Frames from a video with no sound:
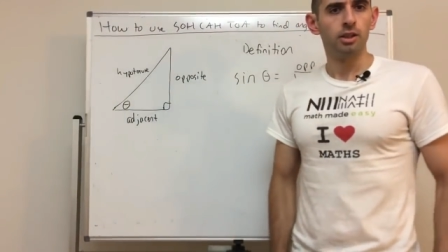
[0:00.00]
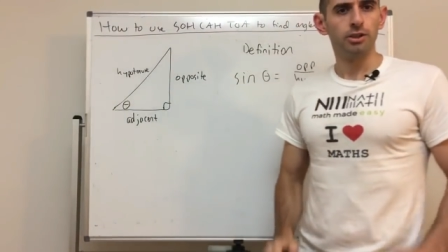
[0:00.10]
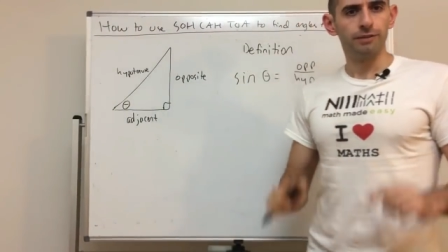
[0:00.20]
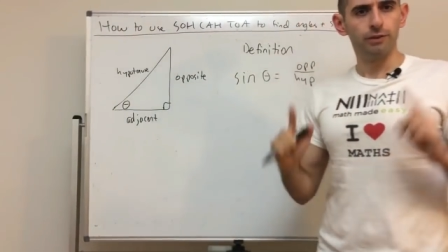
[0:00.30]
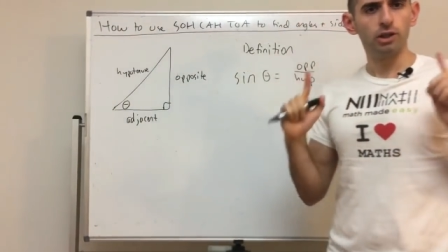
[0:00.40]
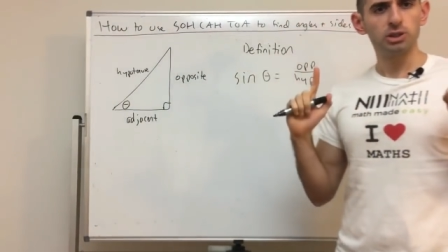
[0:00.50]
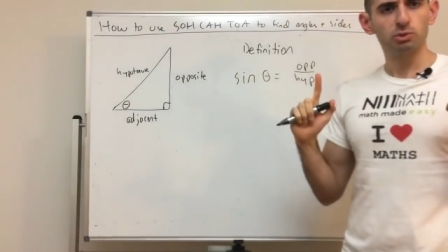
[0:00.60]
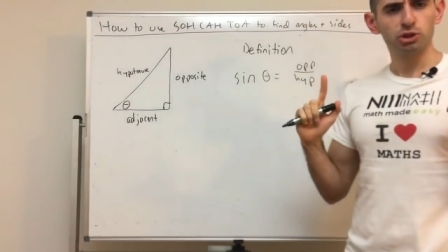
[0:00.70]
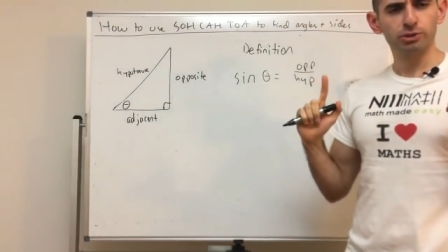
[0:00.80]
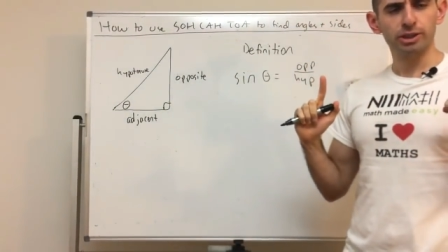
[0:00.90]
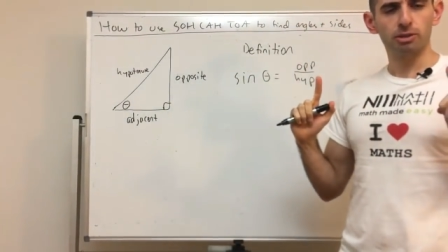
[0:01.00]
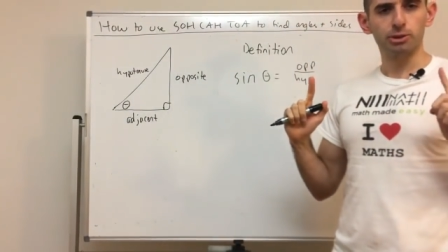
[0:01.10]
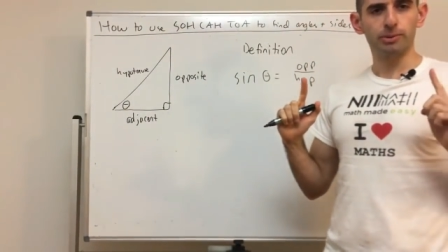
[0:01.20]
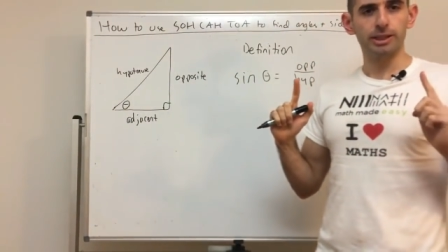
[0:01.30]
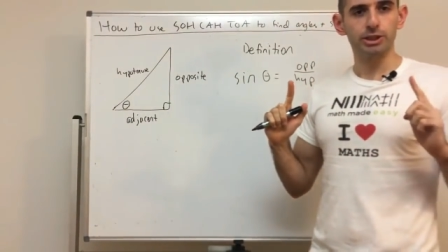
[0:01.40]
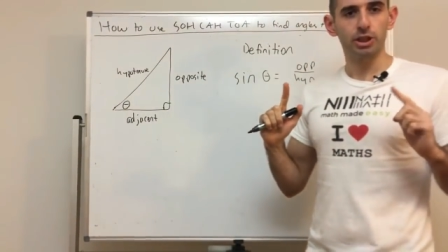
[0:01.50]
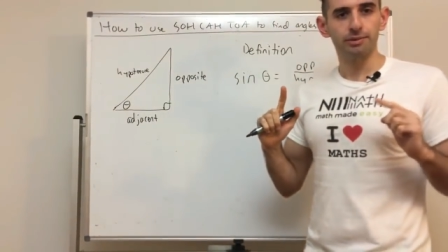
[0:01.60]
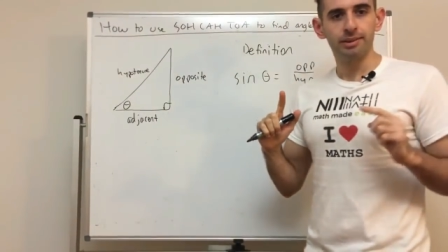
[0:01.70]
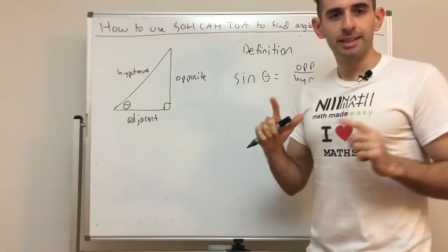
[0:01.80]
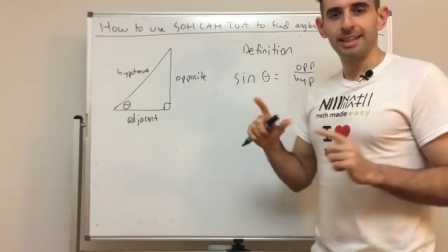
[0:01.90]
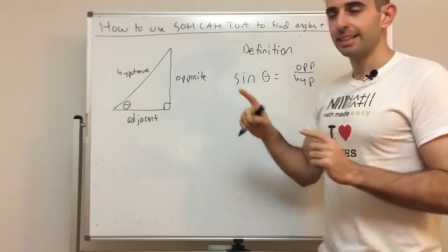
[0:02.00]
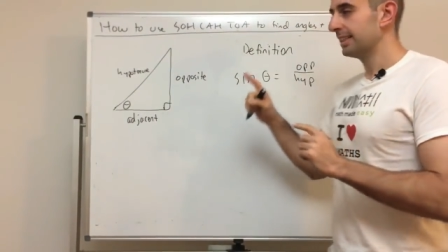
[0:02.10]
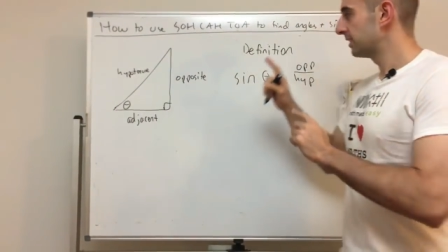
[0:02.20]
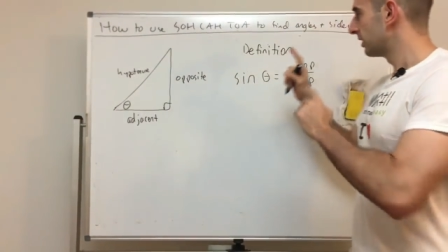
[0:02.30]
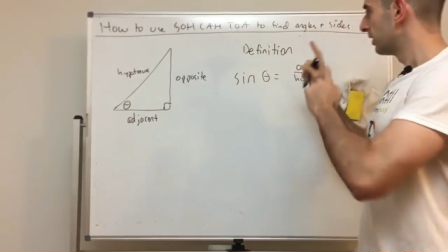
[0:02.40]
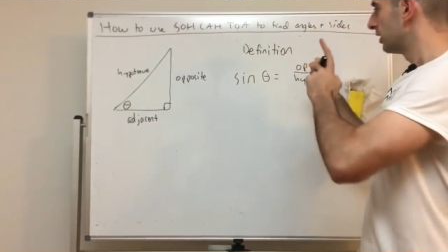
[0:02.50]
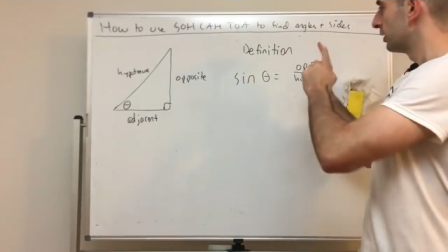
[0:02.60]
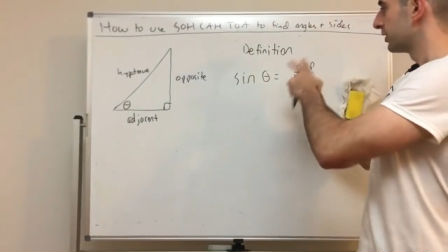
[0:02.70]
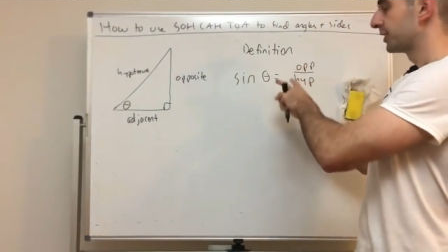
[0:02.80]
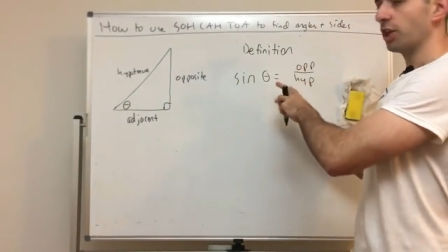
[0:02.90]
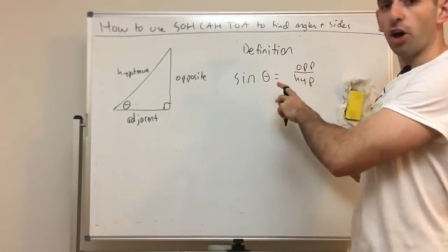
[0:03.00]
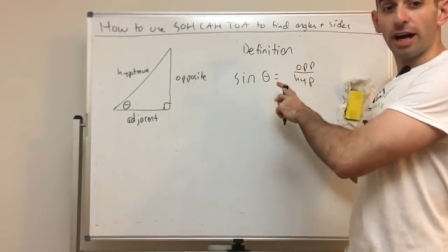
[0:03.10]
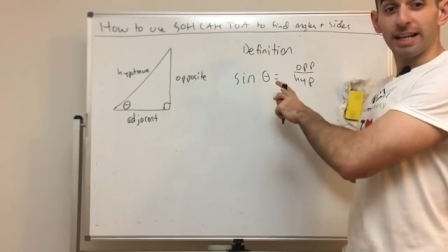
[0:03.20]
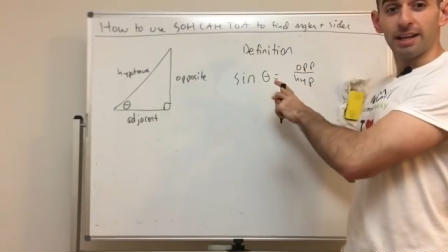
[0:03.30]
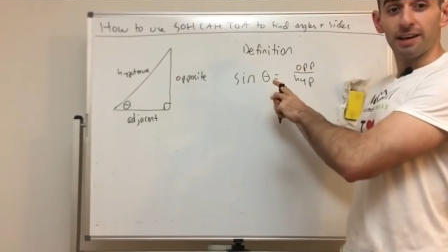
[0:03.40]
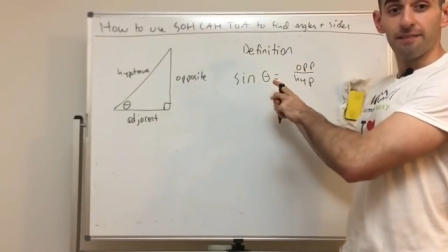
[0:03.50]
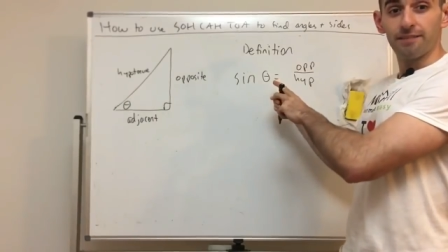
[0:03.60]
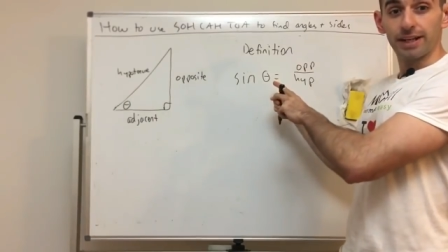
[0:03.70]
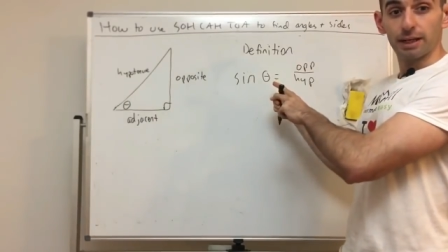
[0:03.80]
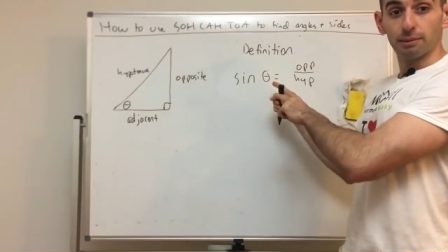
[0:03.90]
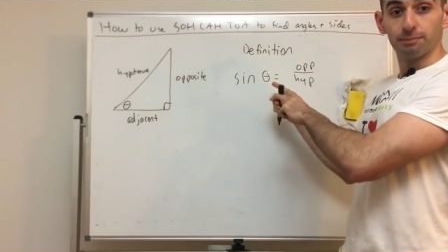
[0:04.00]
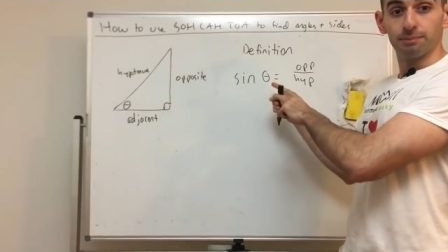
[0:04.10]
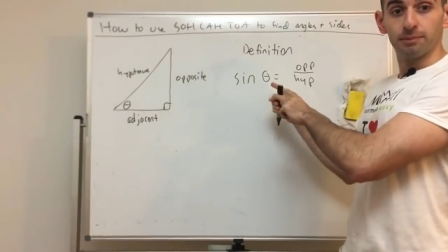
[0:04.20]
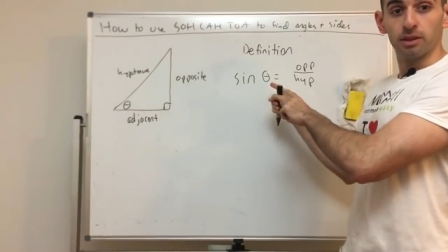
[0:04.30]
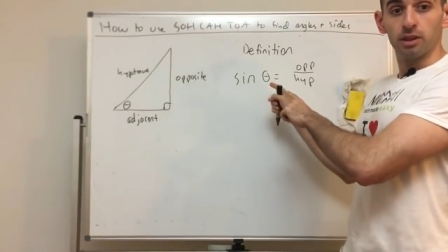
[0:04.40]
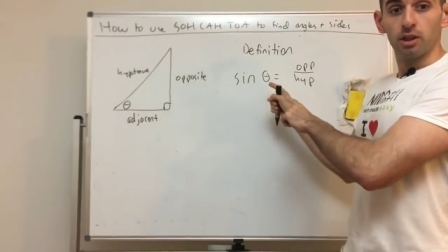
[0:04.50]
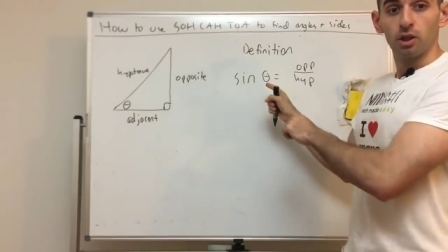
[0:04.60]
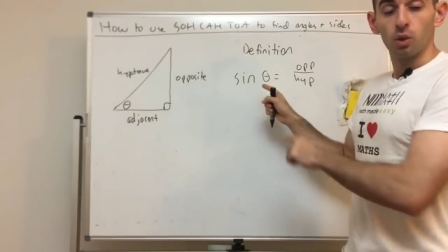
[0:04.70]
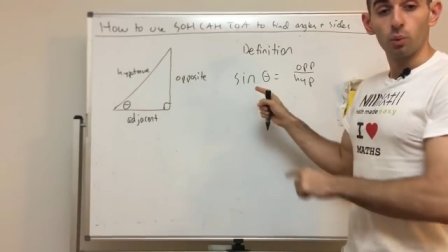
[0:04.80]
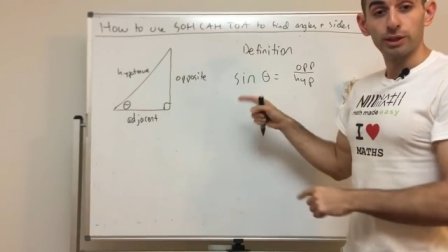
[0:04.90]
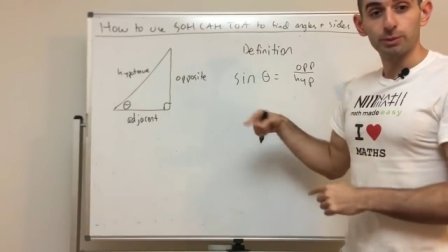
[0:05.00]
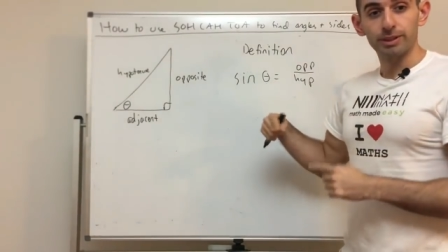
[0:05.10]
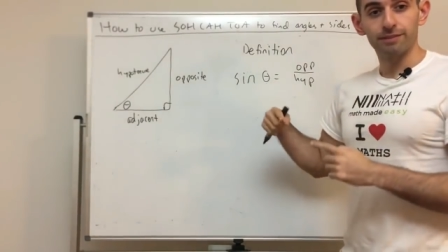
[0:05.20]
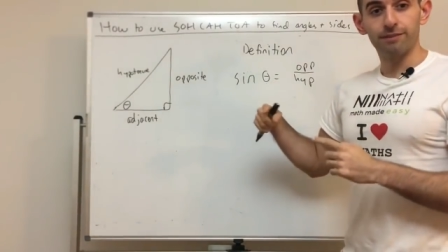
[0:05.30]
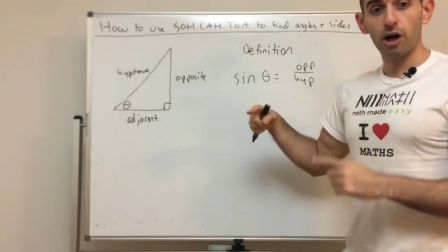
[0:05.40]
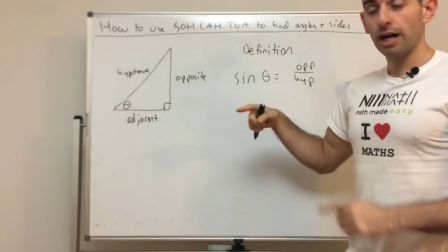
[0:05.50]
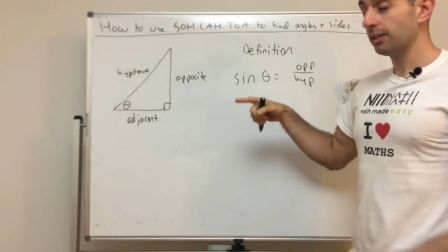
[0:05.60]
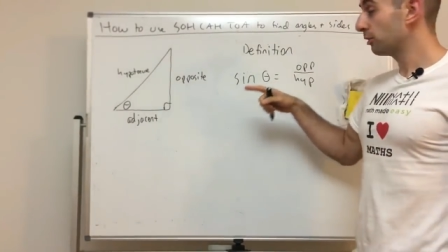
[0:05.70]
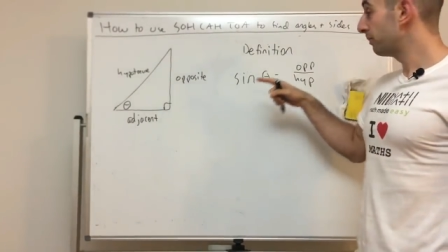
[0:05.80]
The first trigonometry ratio is sine theta, which we define to